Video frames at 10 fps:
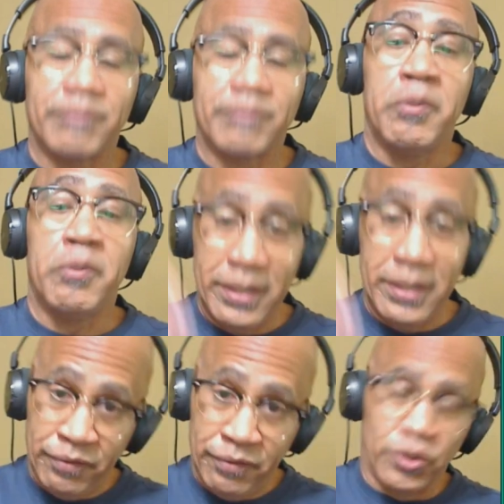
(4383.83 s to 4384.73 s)
to be in,
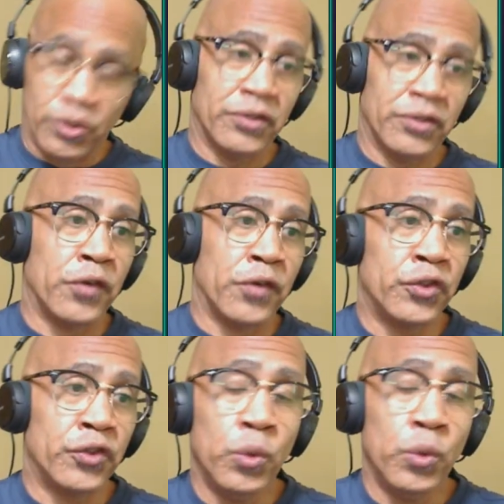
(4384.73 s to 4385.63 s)
of course, the first
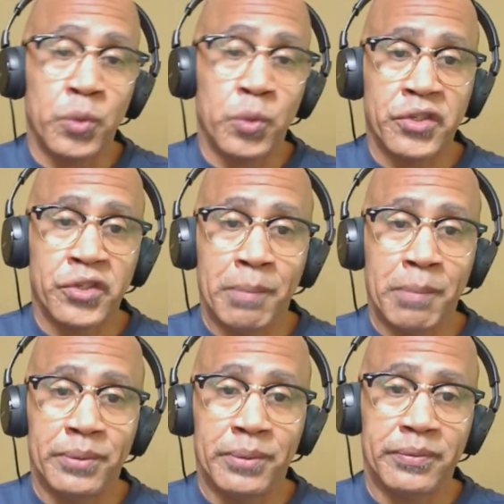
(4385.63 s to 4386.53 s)
tools workshop,
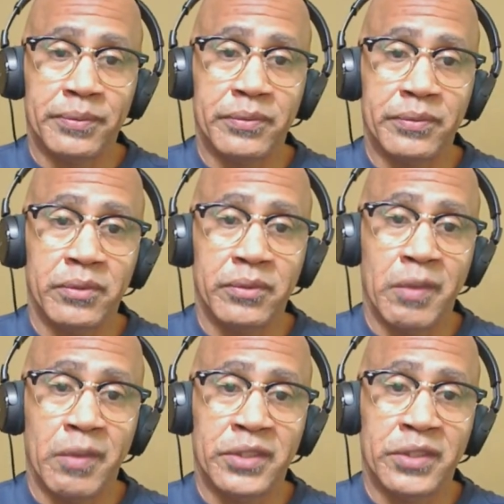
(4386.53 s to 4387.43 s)
November
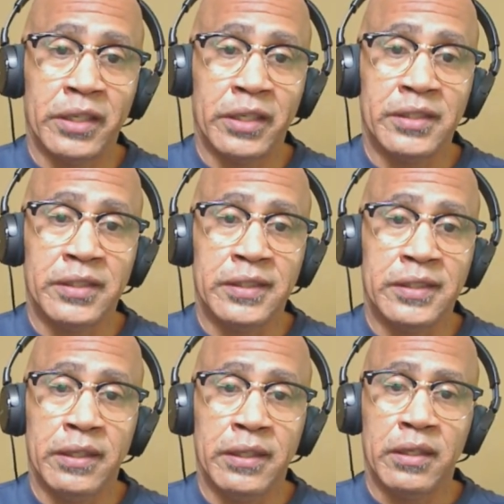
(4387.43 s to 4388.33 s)
2nd and 16th.
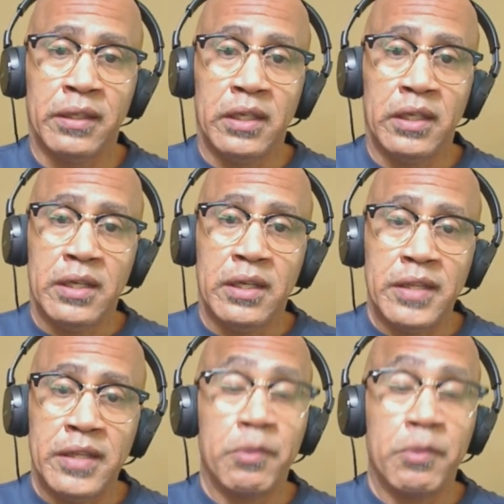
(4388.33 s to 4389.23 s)
They'll
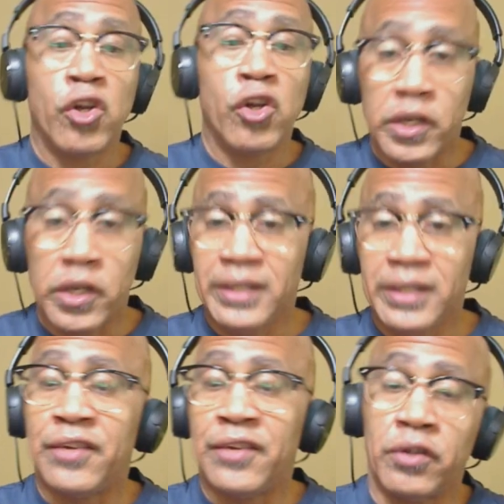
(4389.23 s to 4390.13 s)
be recorded in
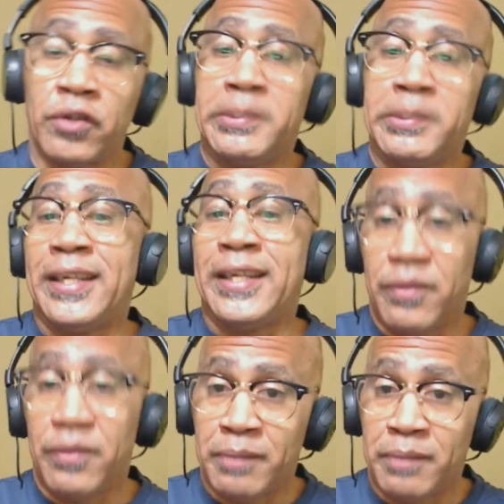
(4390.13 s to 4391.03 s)
case you're going to miss any of
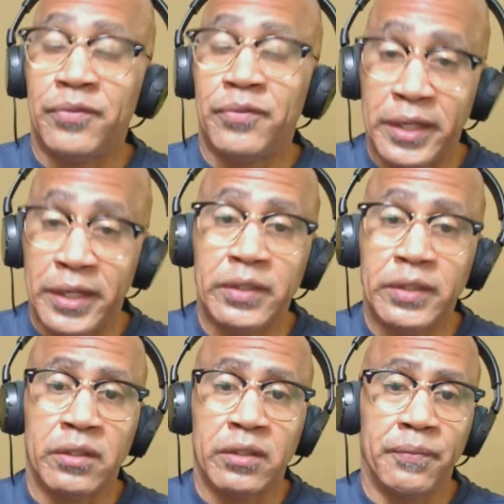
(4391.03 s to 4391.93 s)
them for any
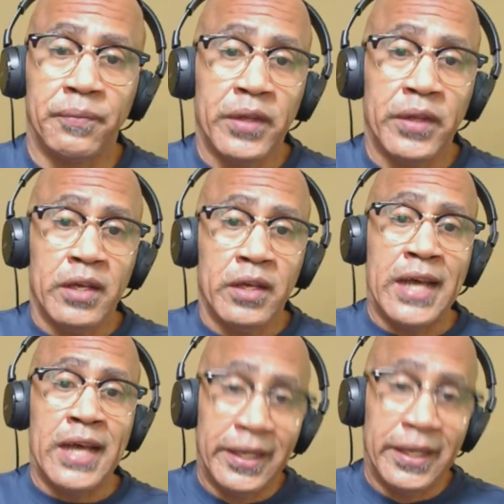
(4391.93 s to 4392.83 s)
reason. The
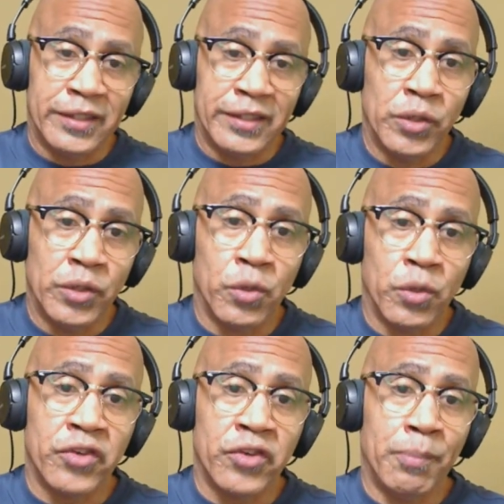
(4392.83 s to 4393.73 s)
analytics unit
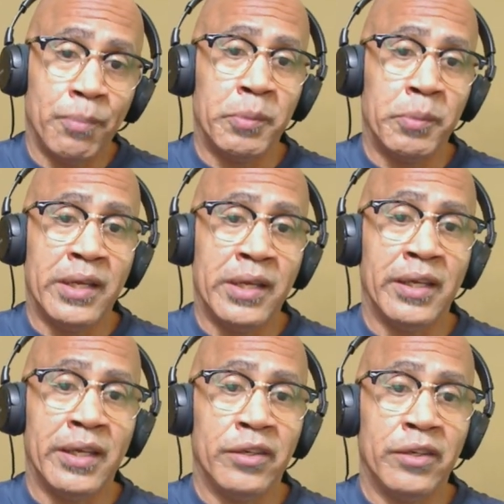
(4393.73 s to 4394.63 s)
workshop would
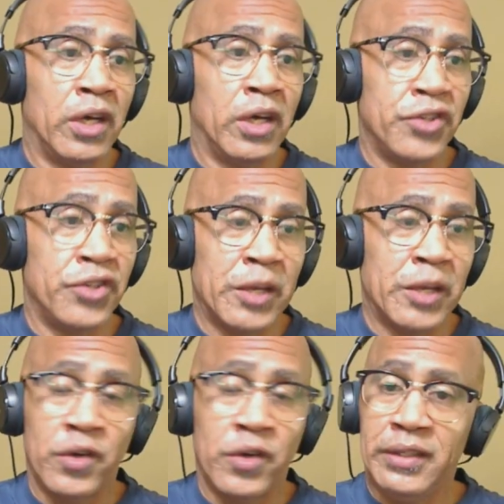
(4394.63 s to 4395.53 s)
be on
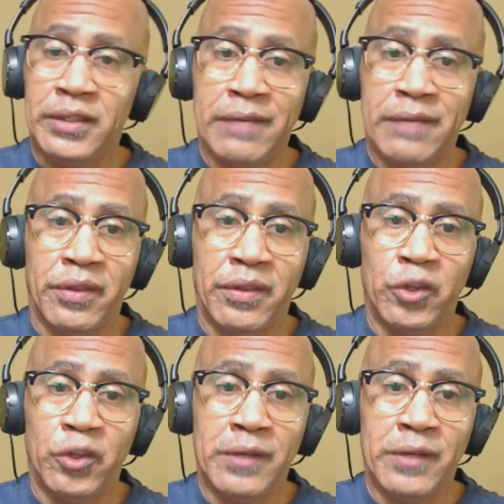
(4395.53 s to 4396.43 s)
January 11th and
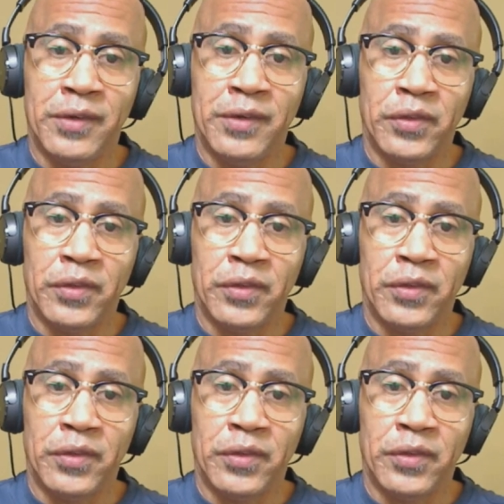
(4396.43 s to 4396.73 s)
25th.